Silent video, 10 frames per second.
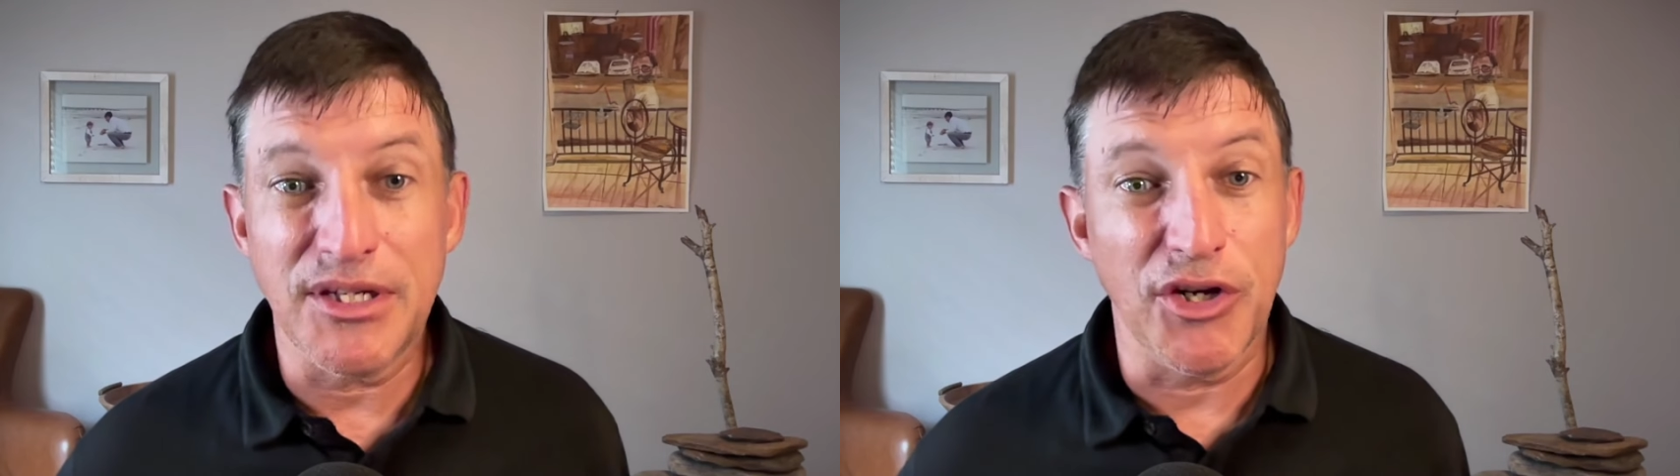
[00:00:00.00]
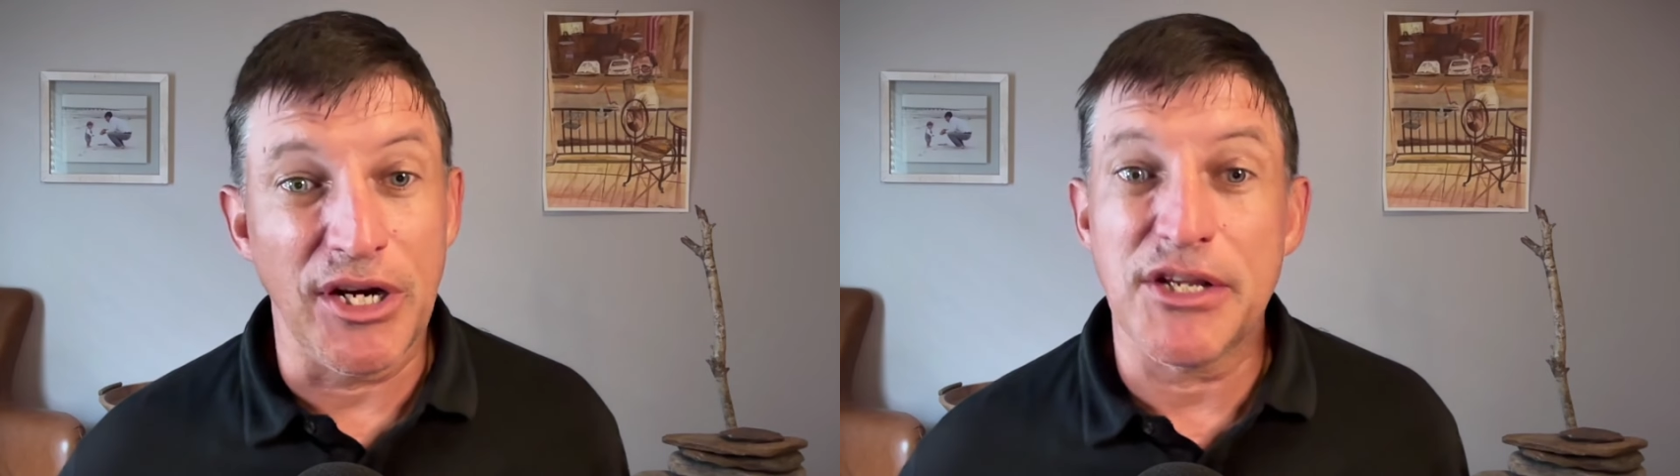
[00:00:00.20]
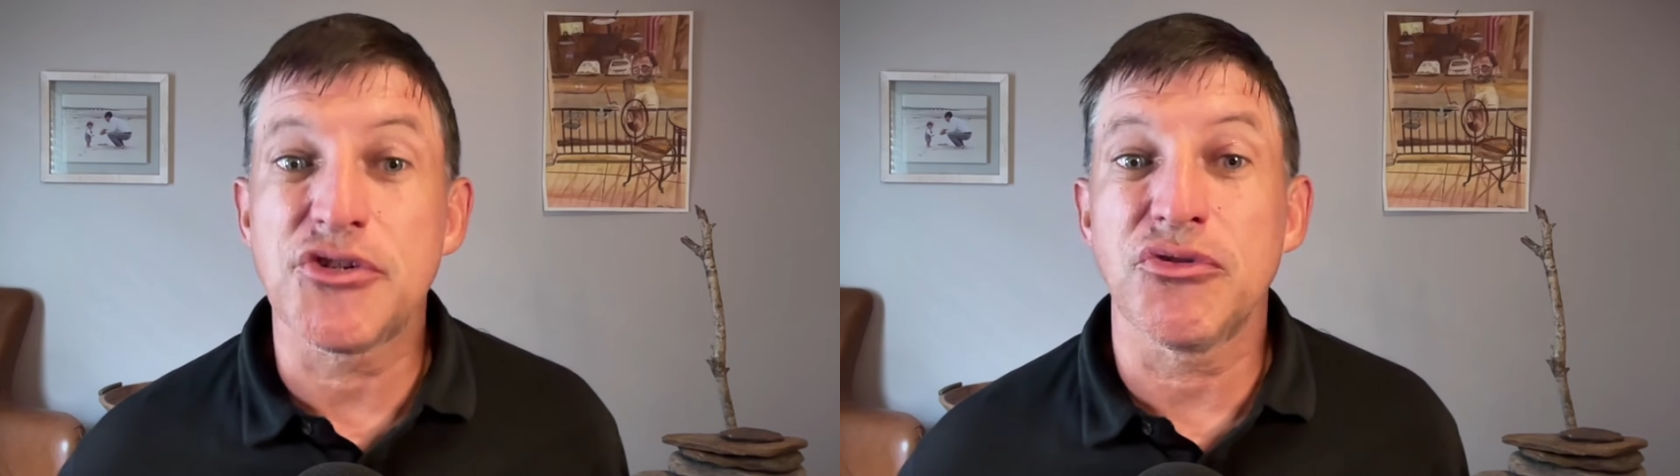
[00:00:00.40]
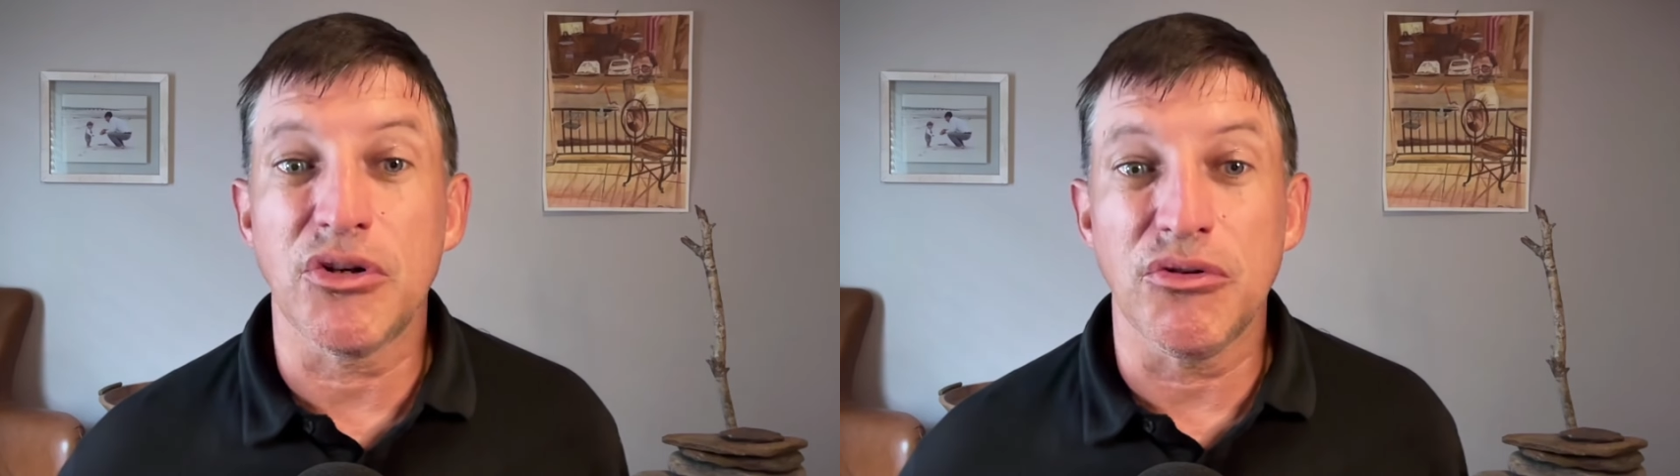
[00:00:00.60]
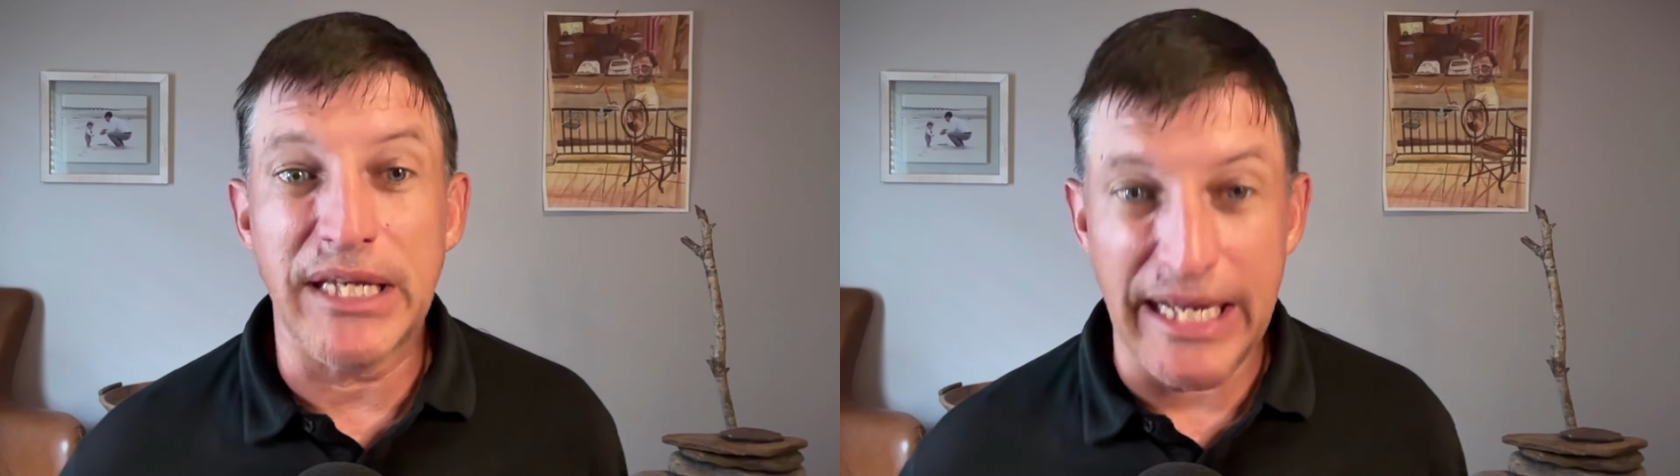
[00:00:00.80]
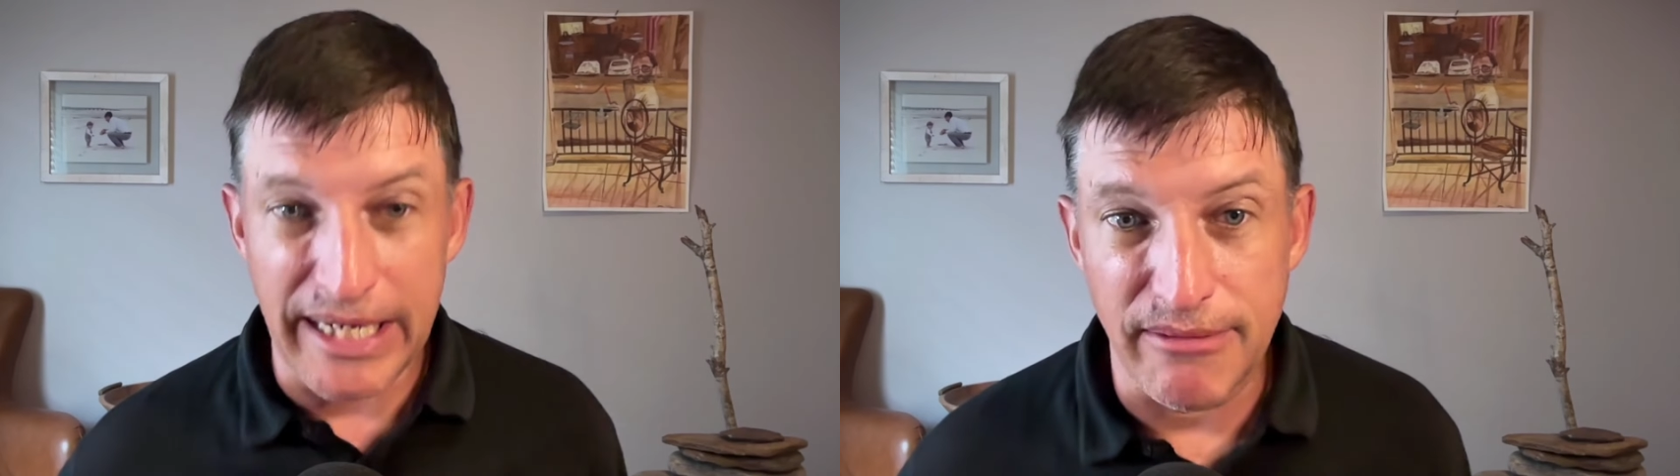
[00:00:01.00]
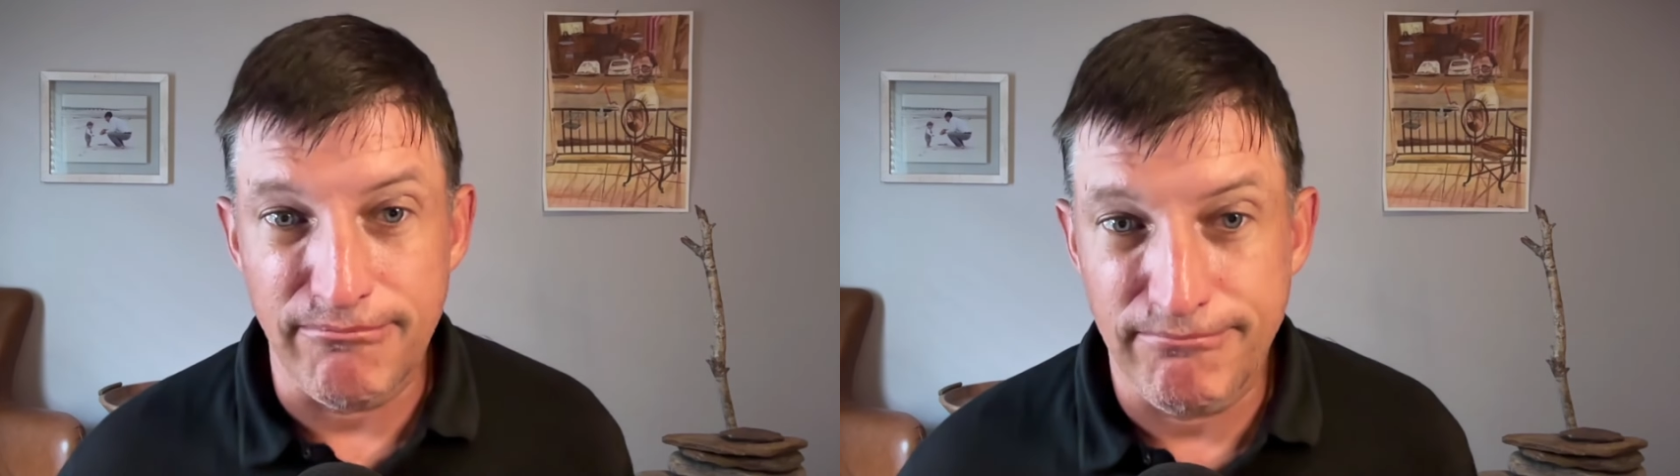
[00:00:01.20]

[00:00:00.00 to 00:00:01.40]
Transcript: you're going to struggle to get it,